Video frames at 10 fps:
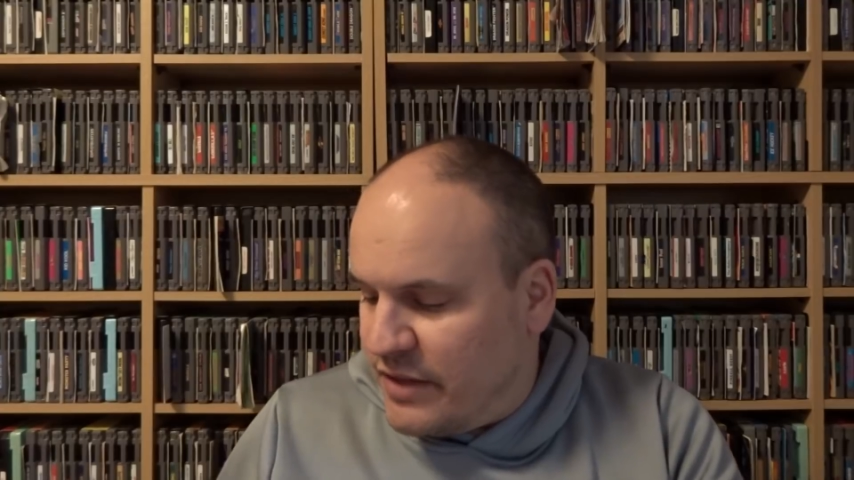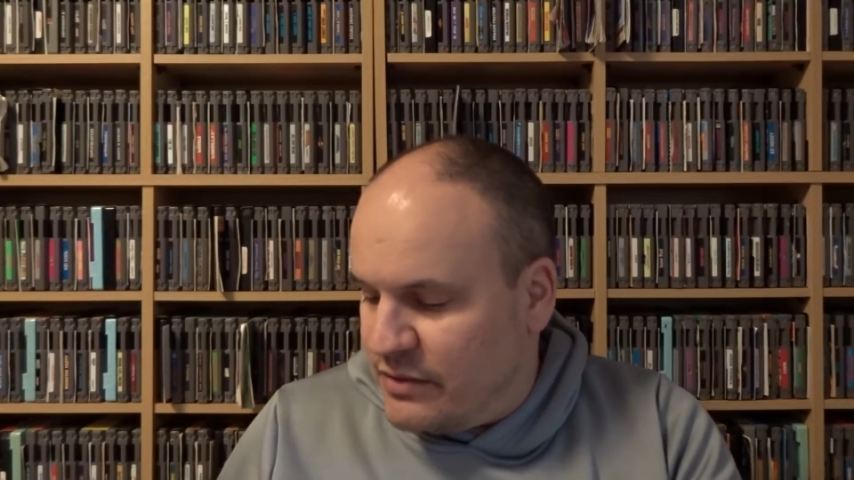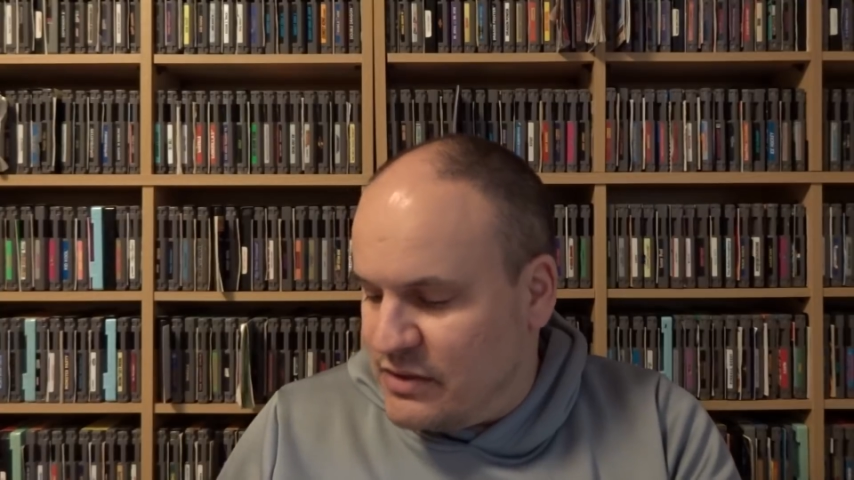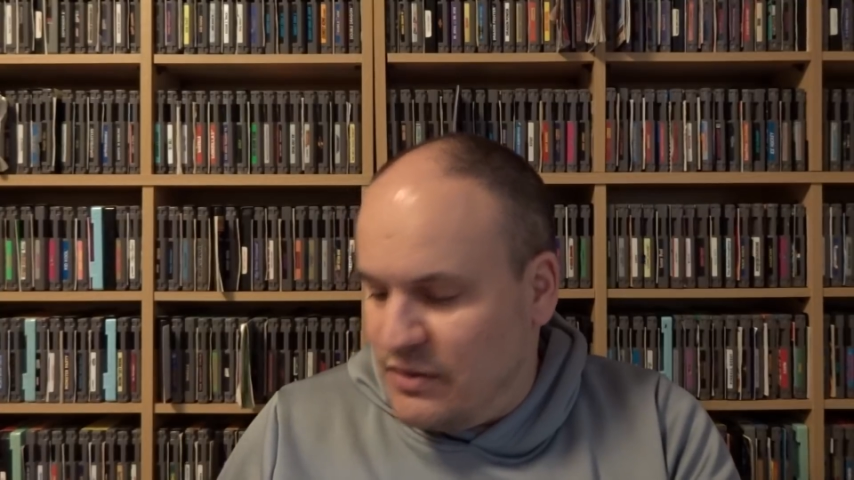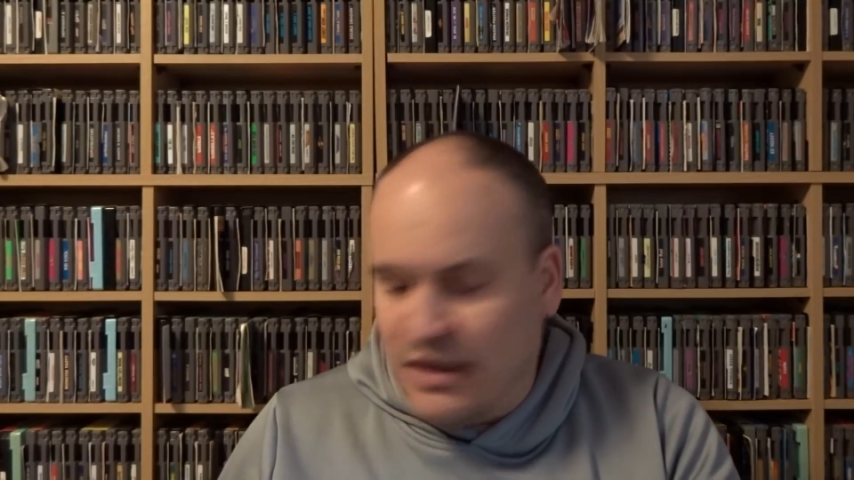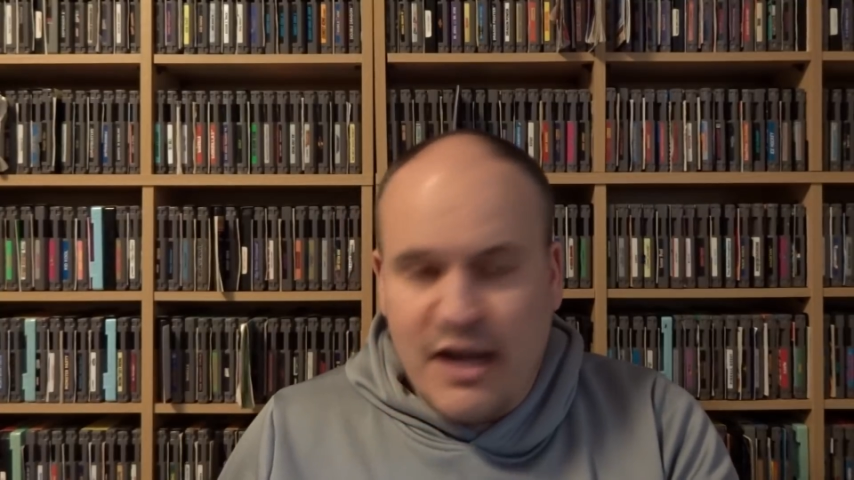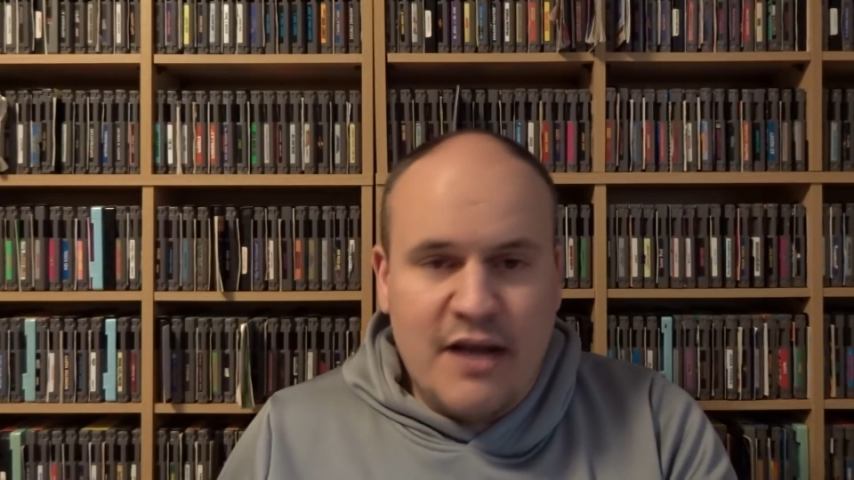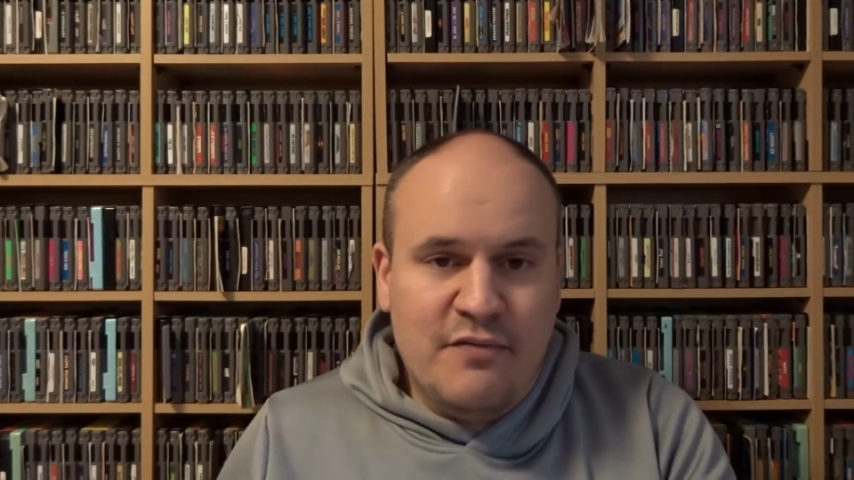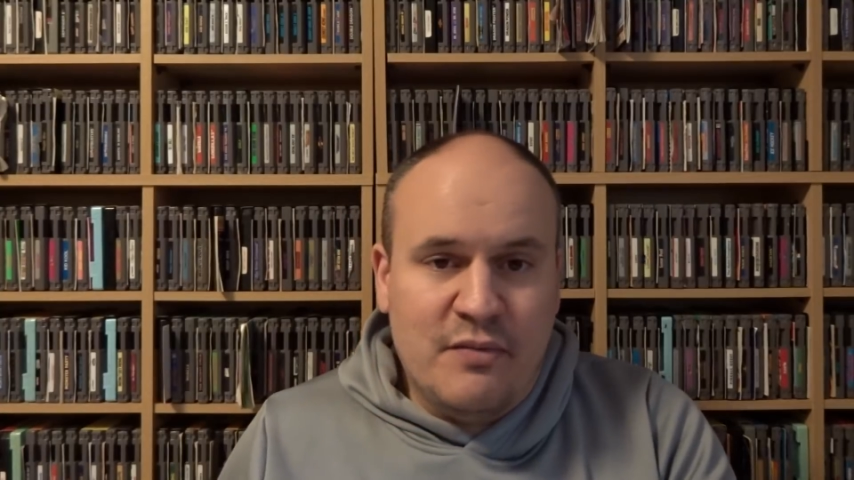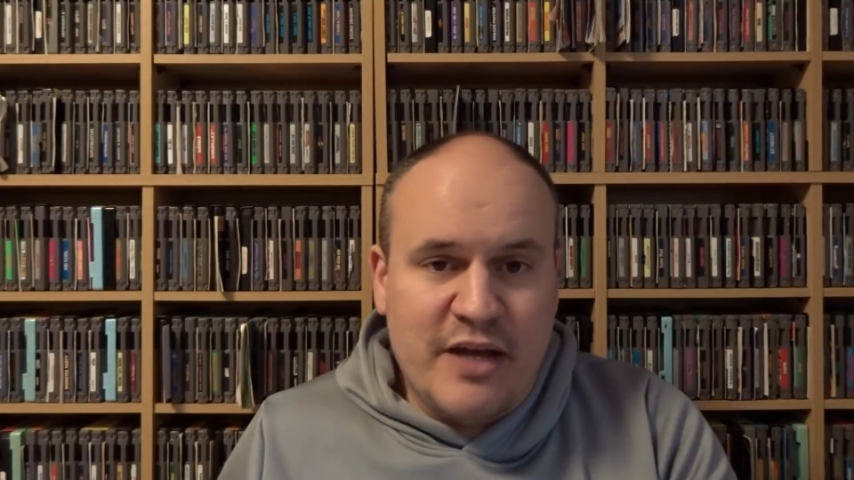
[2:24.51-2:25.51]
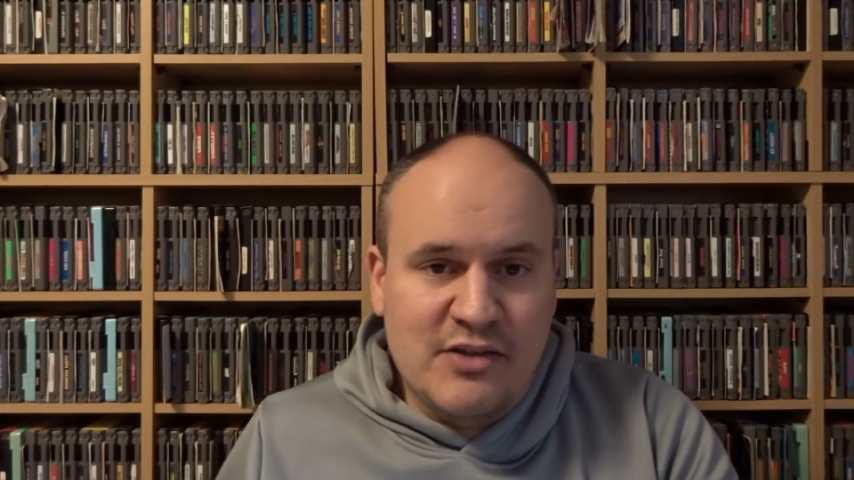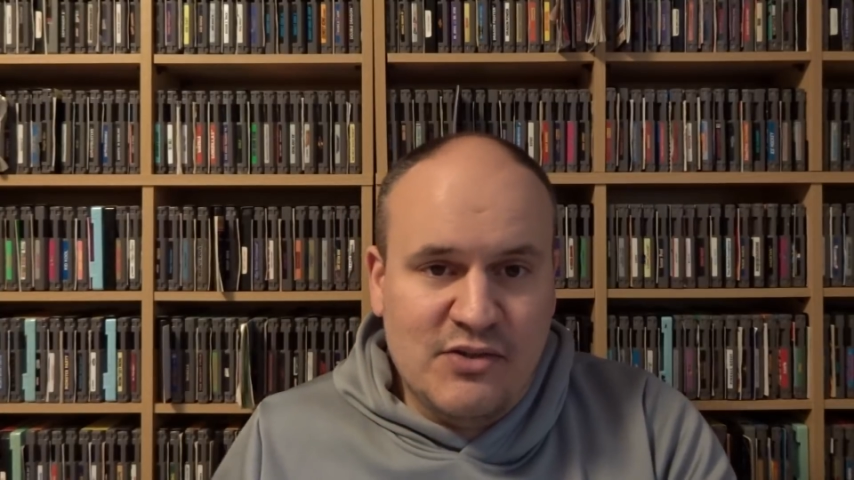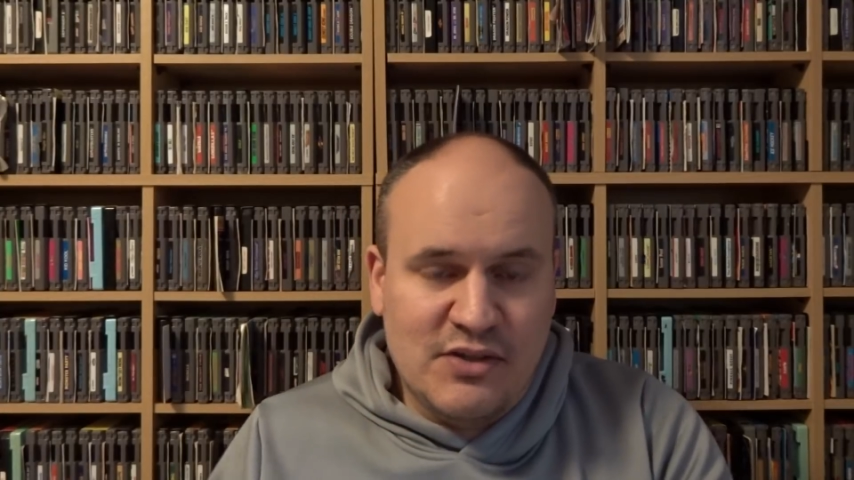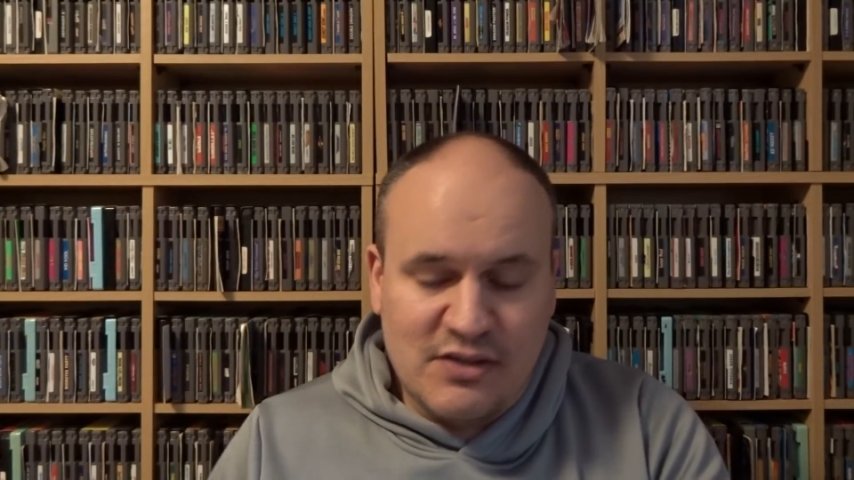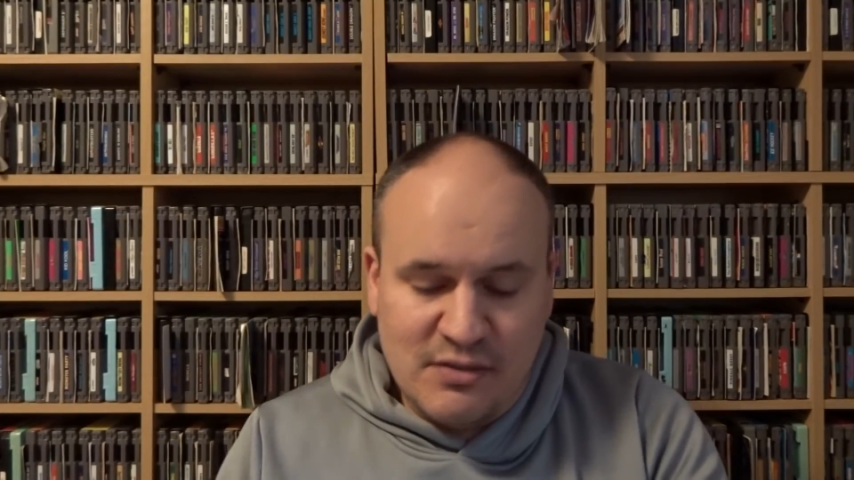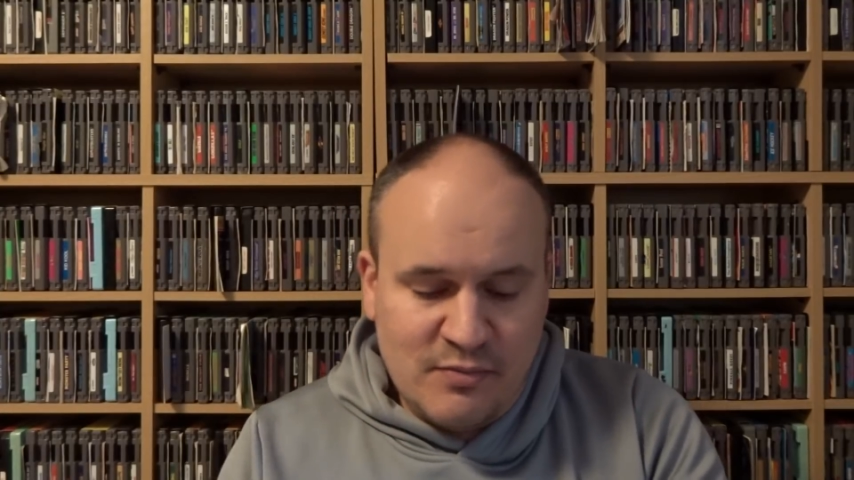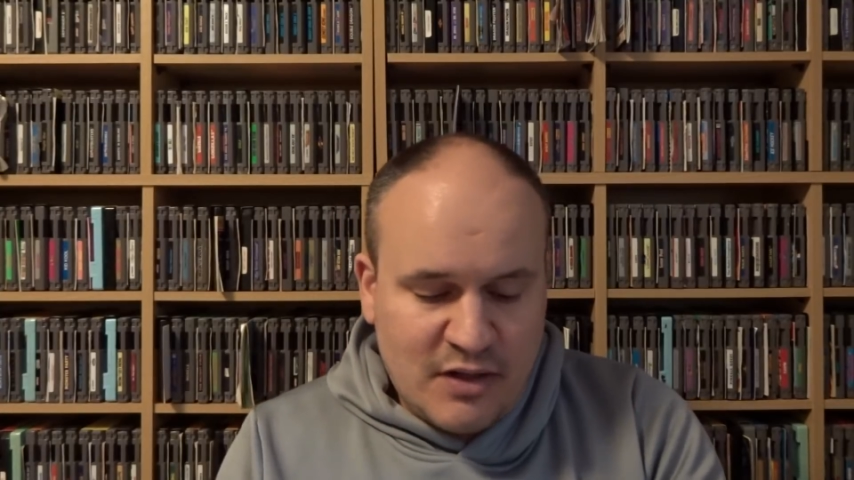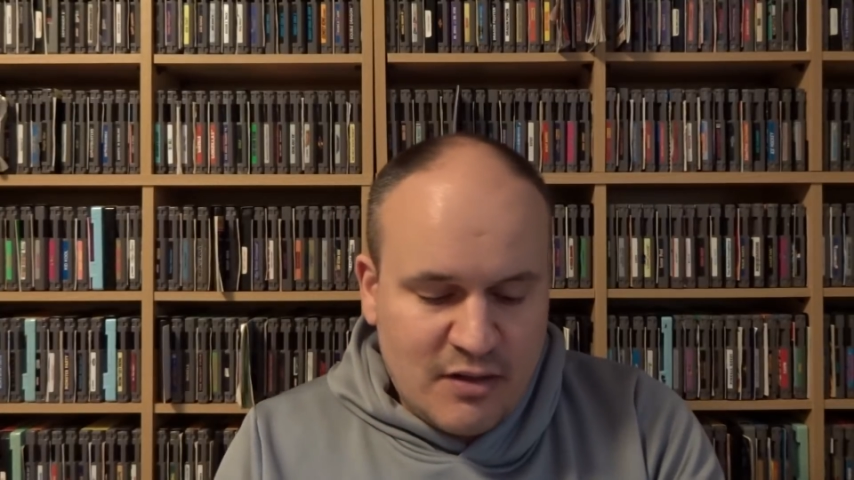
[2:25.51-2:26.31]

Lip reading: that was the only thing I got for the Master System.